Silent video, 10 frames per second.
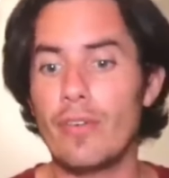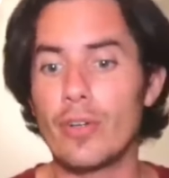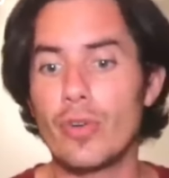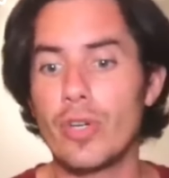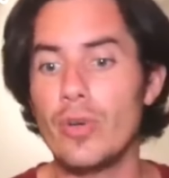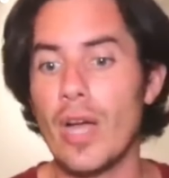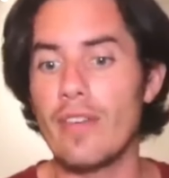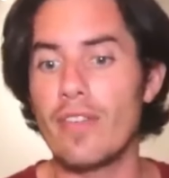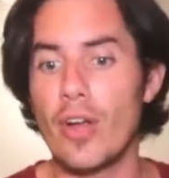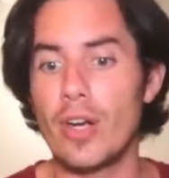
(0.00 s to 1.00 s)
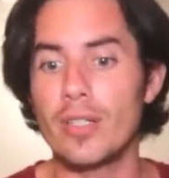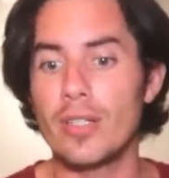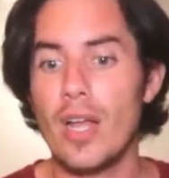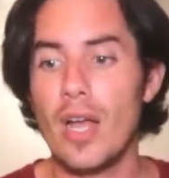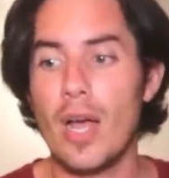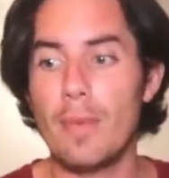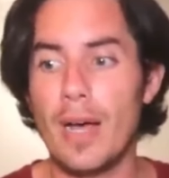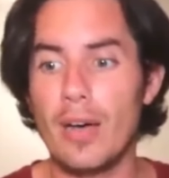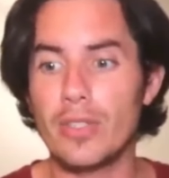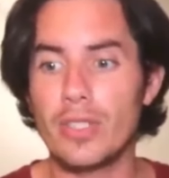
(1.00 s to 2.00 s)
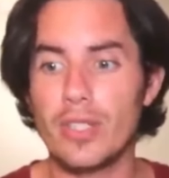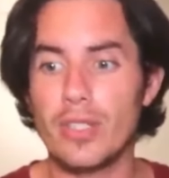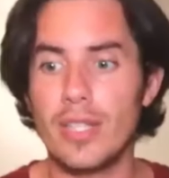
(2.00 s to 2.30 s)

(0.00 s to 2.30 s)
for sure you have heard about